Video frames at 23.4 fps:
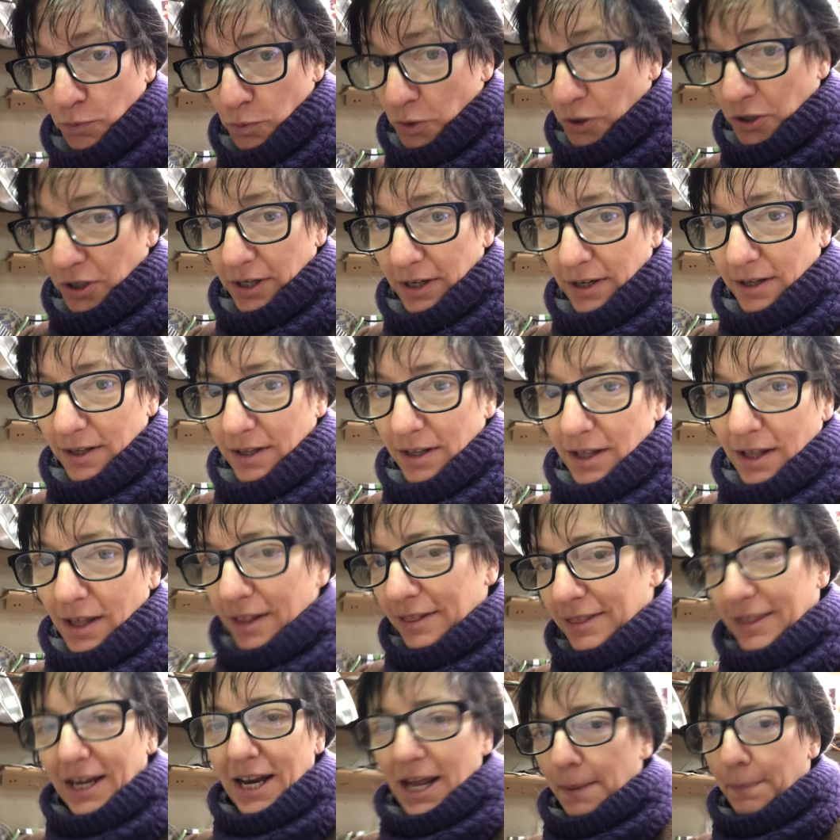wood
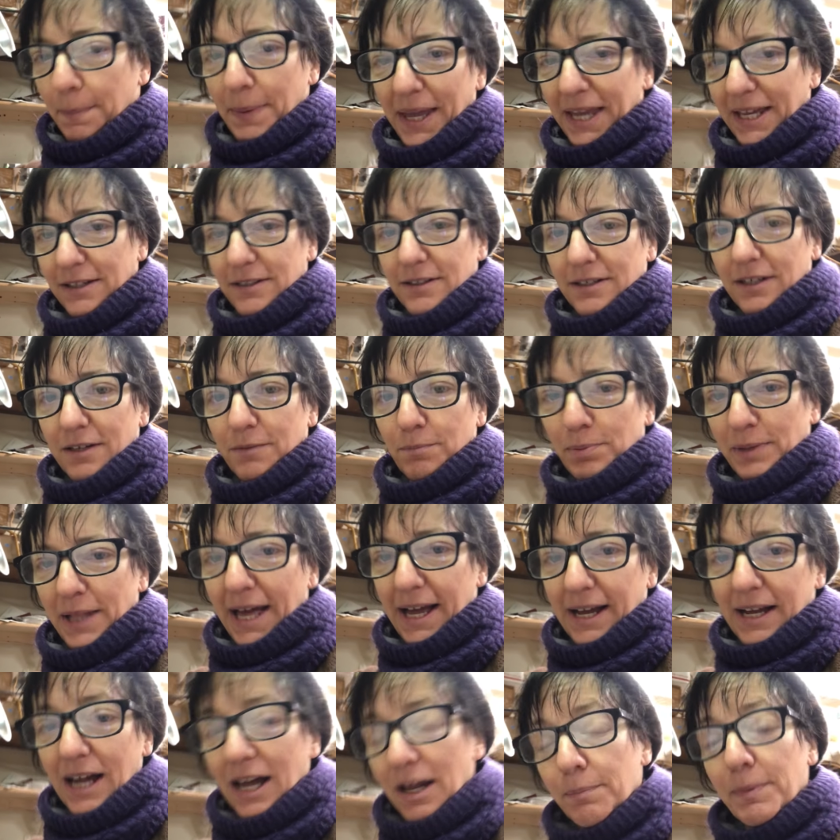that I painted
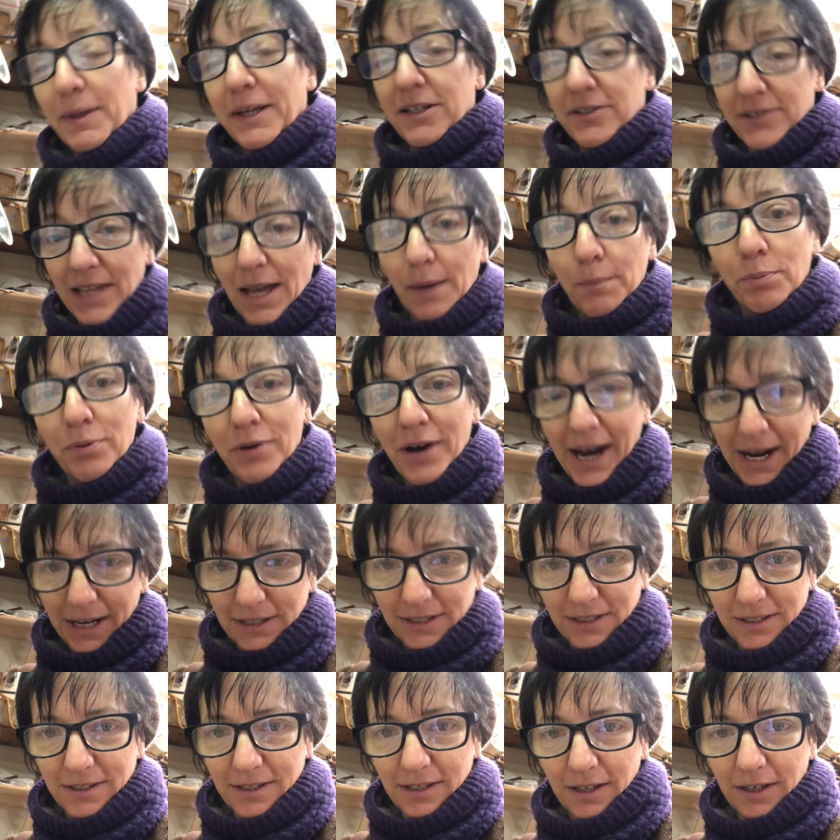black on because I'm
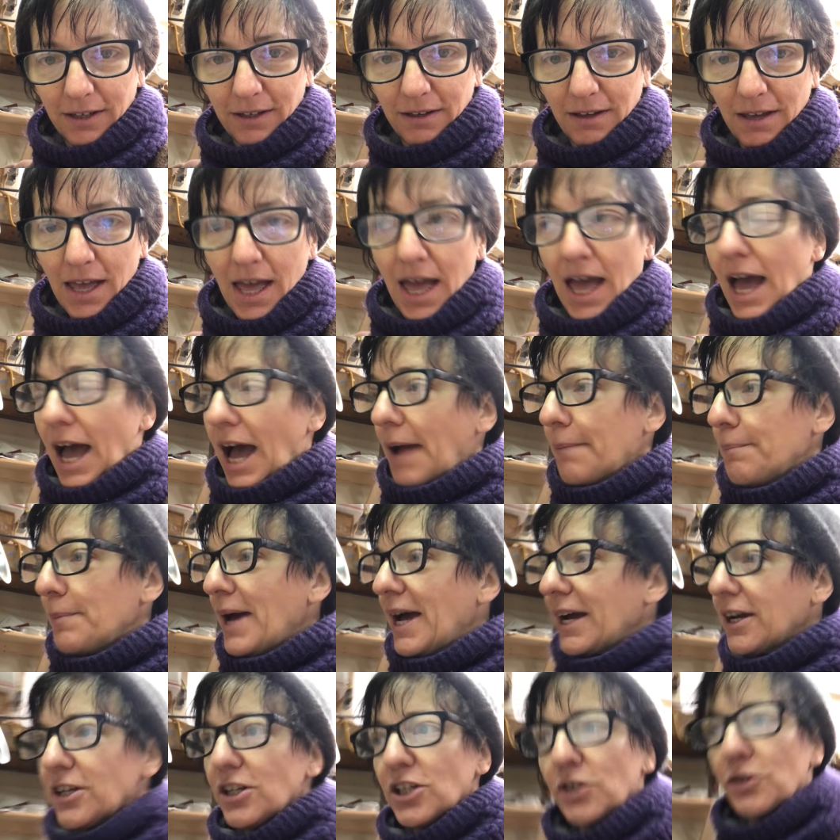practicing. I'm
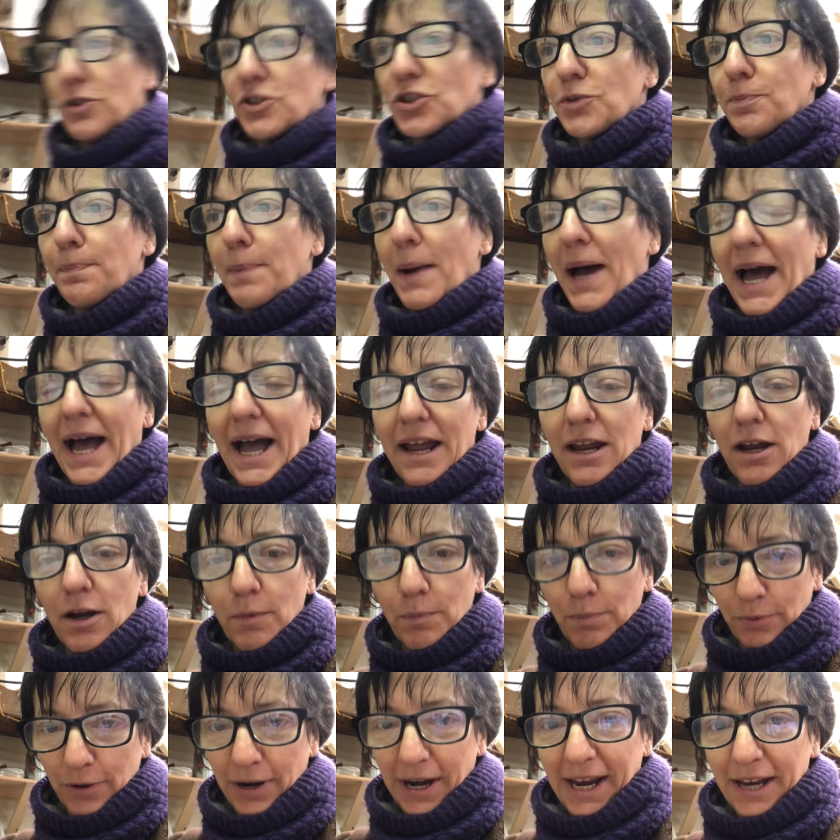not going to buy a
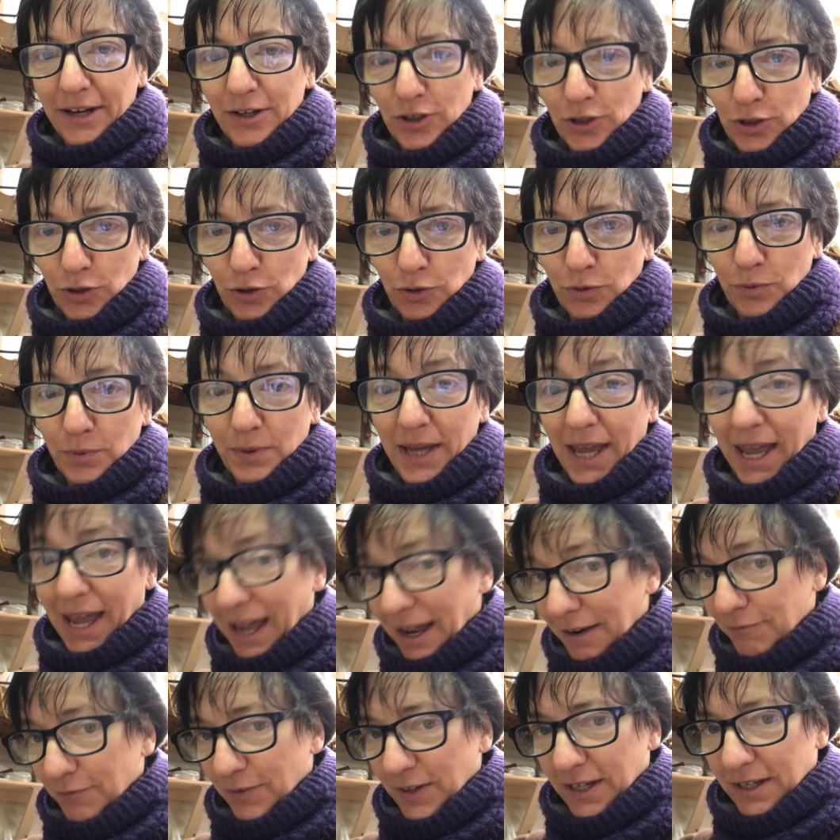brand new
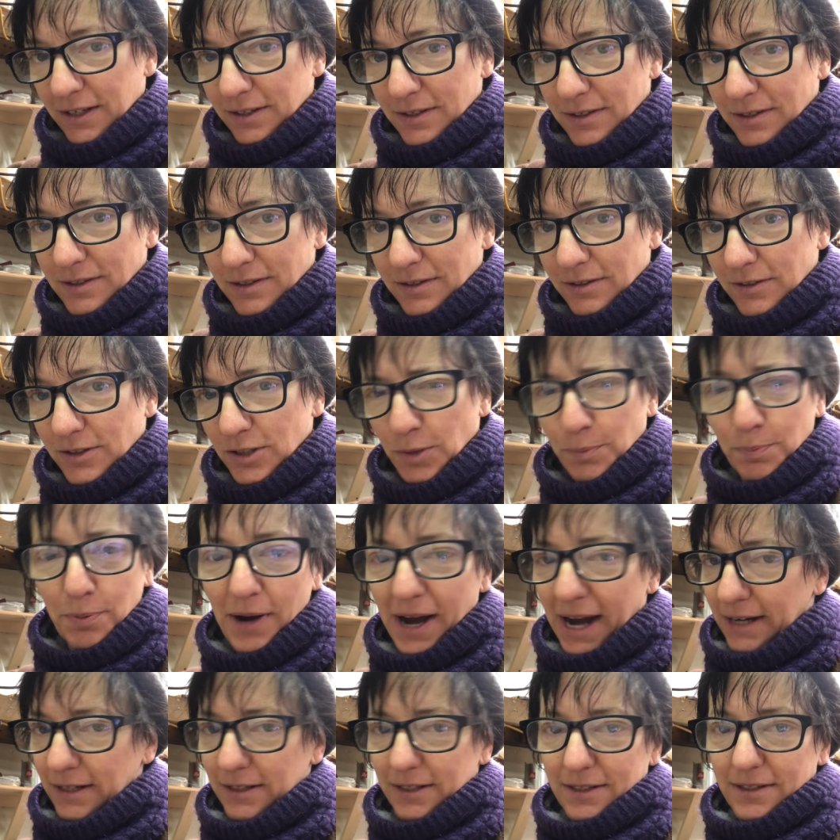canvas to
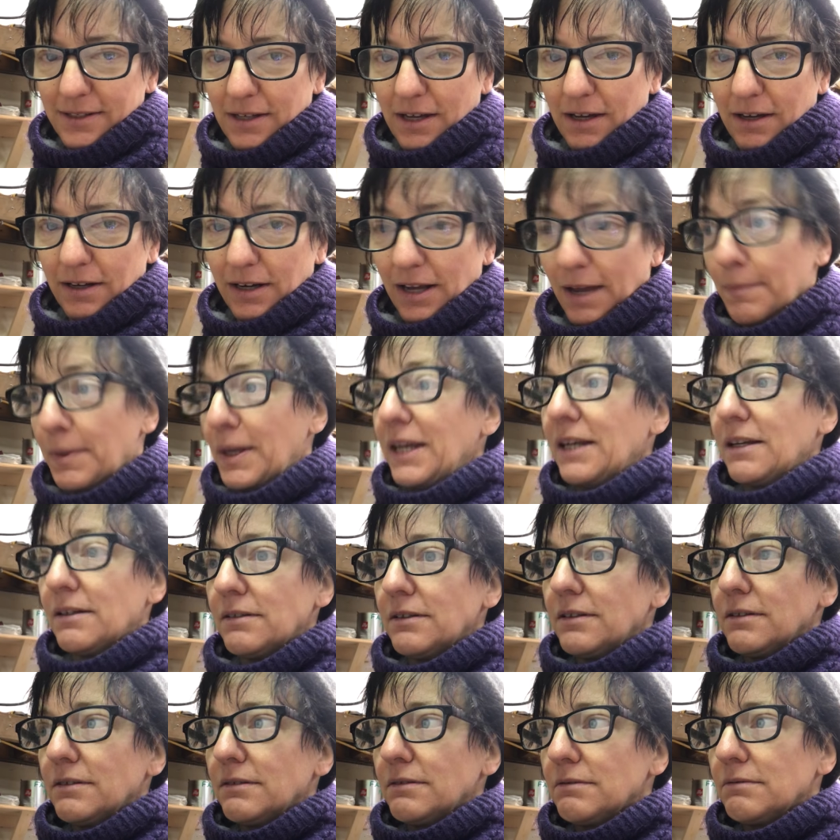practice on. I mean,
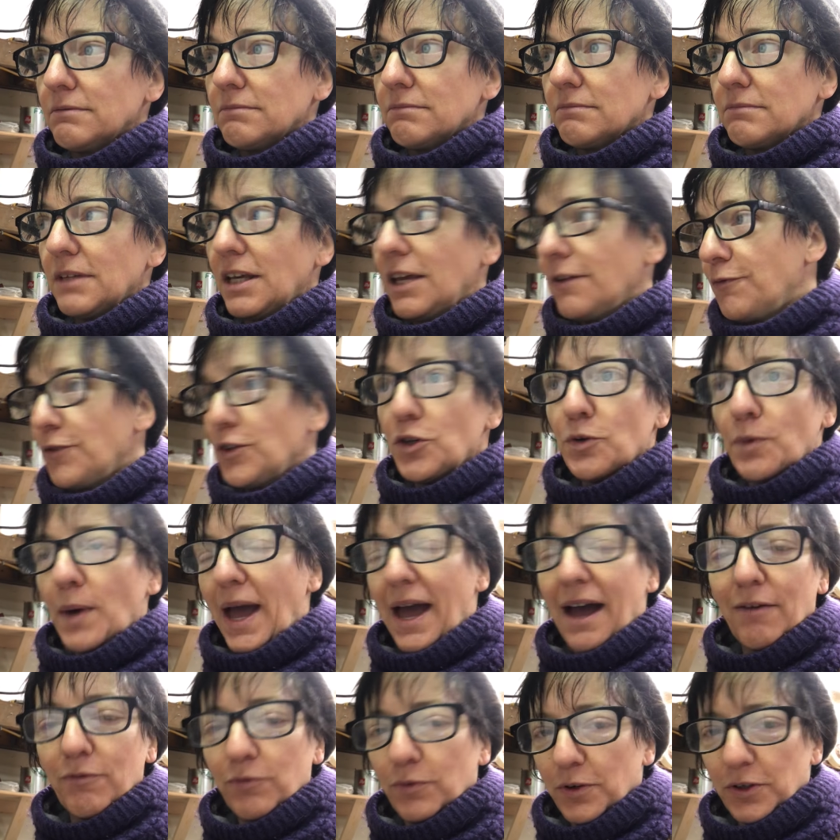if you
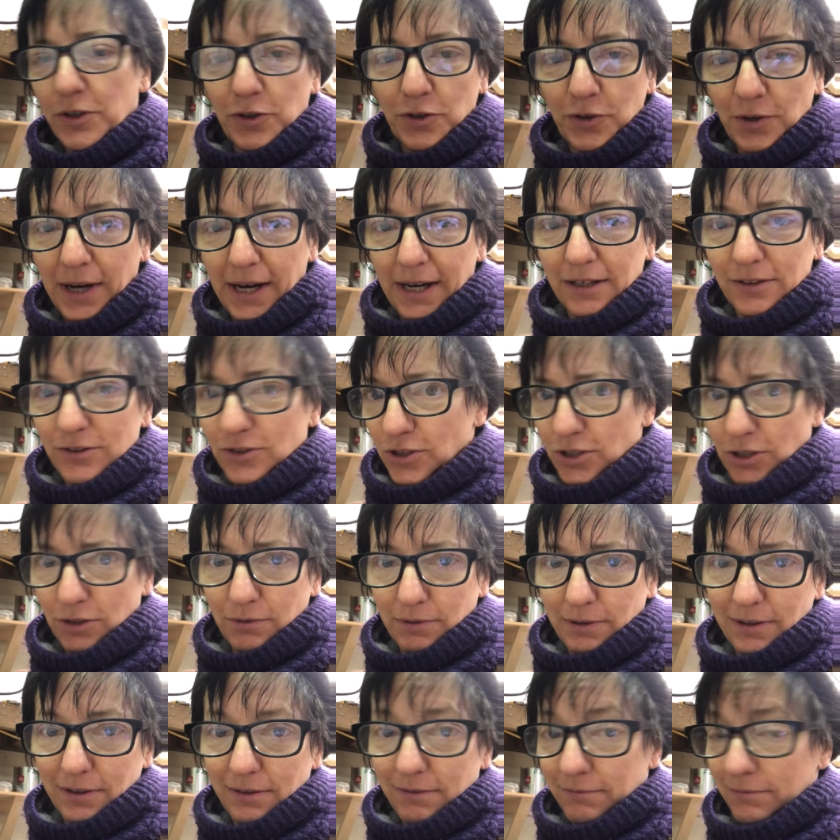have one, great, do
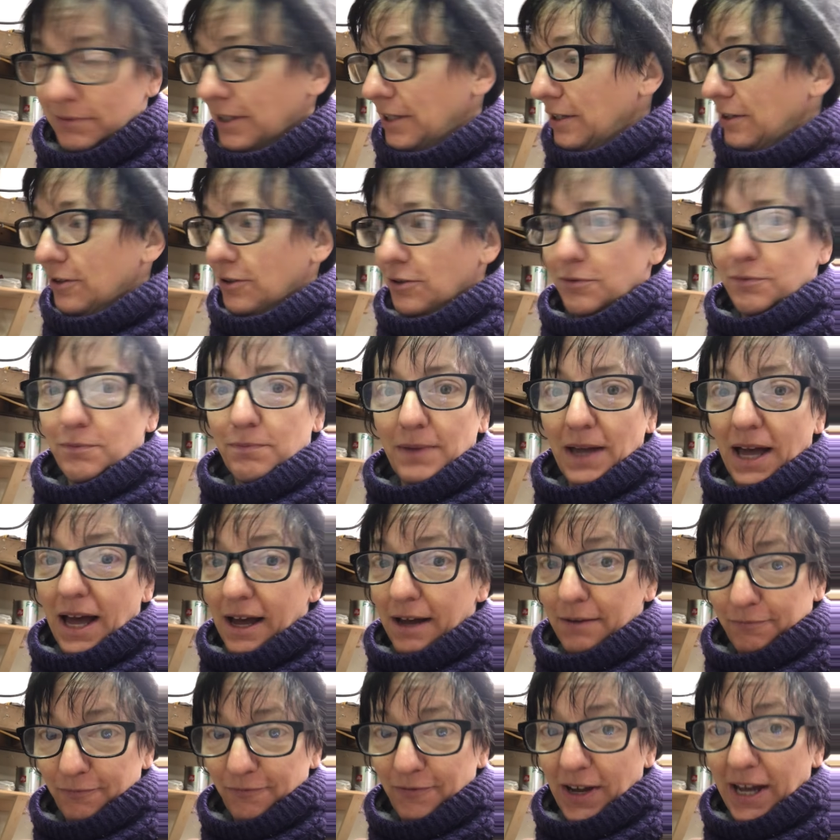it. You know,
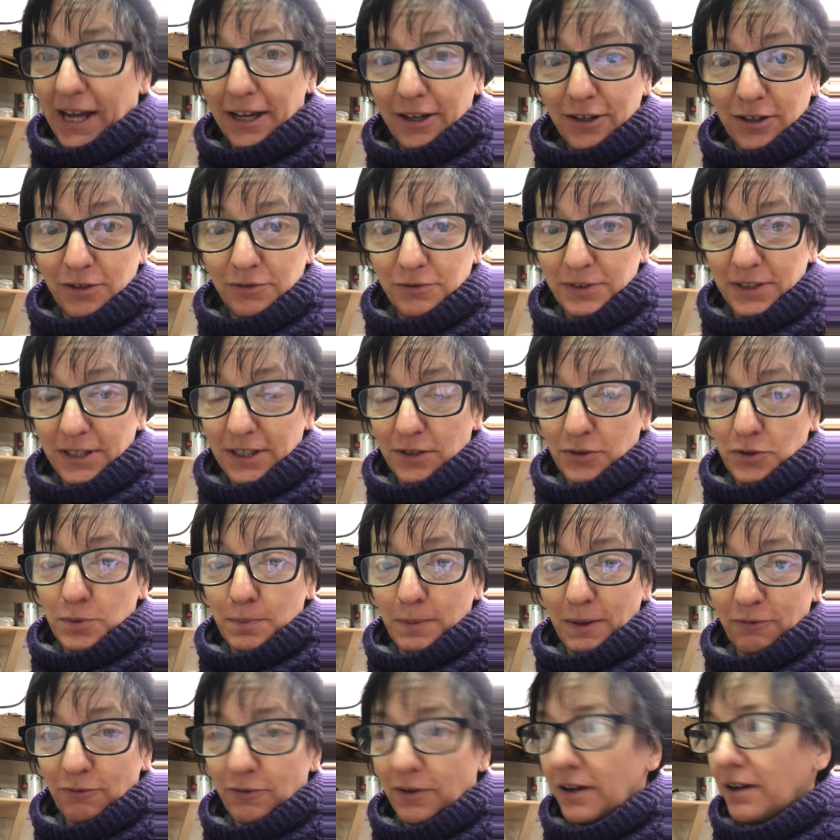via con Dios,
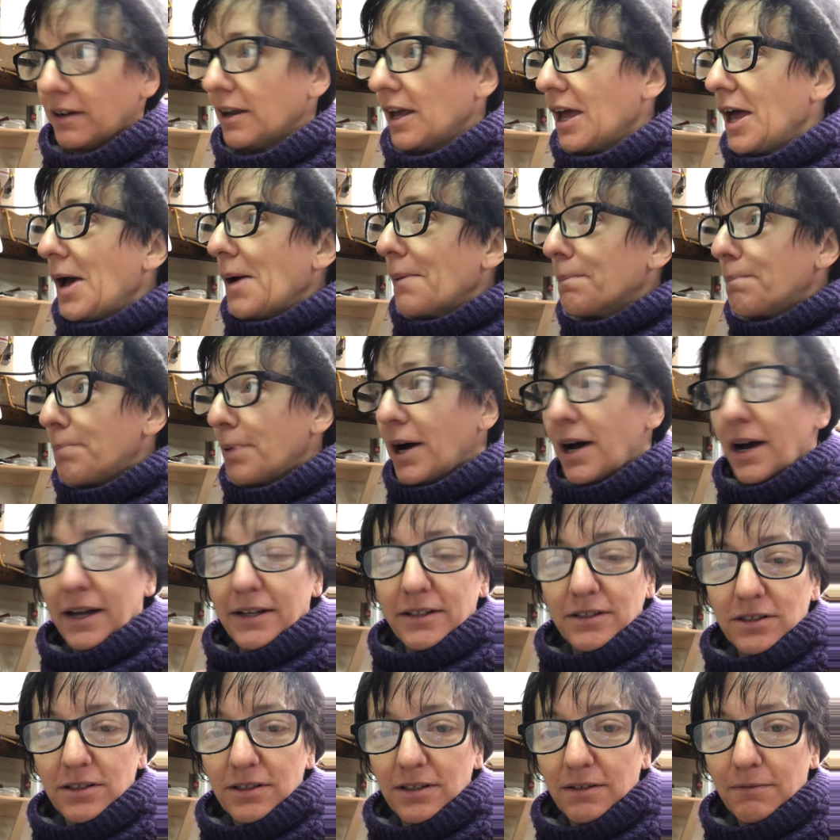my friend.
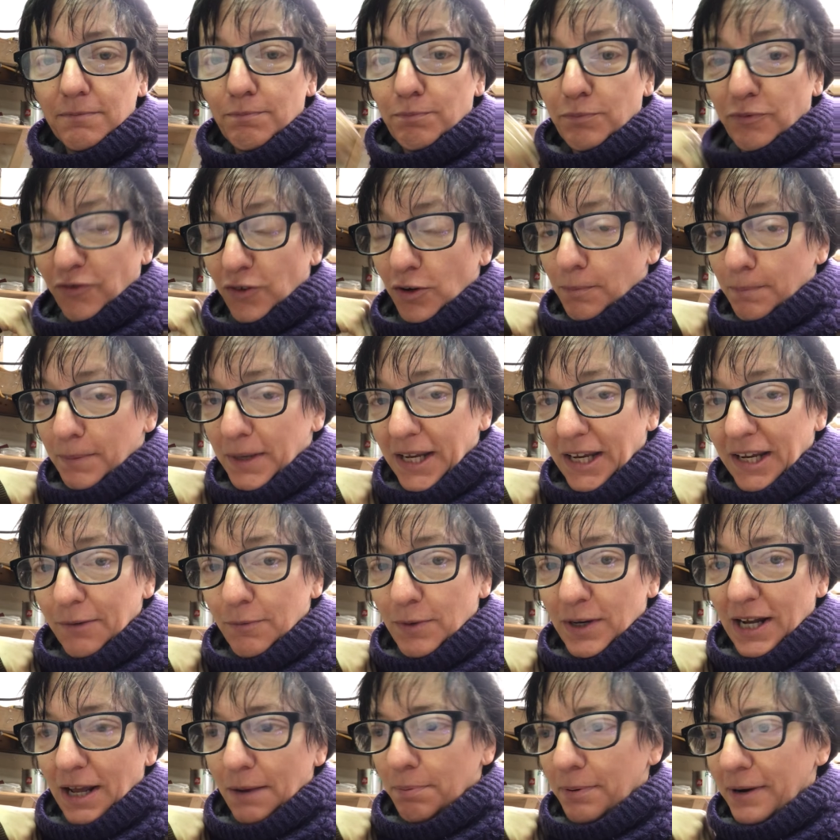But for me,
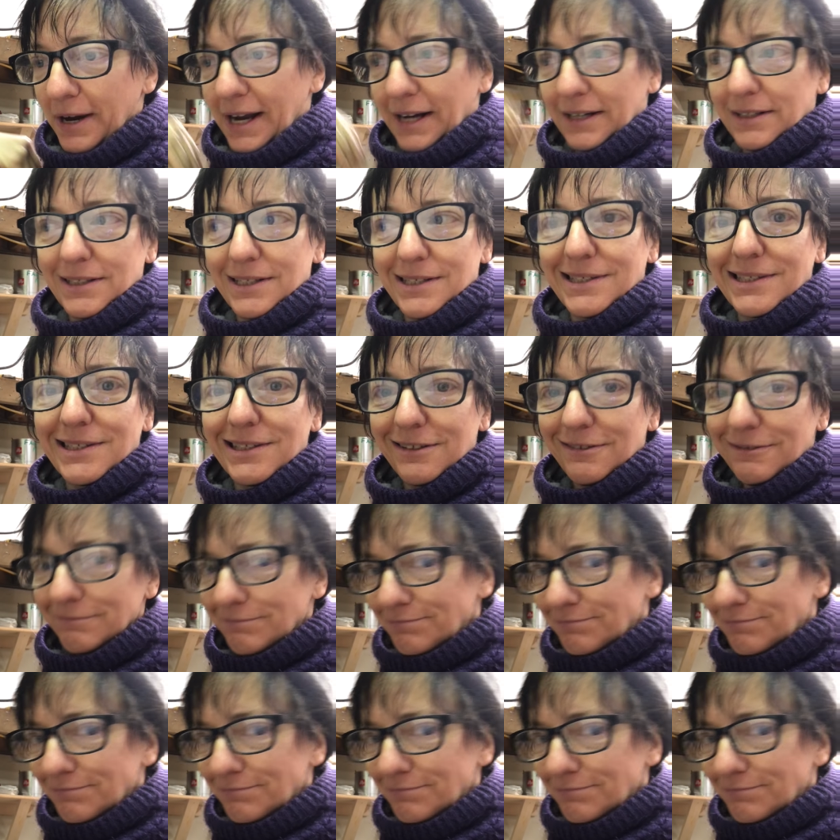when I practice,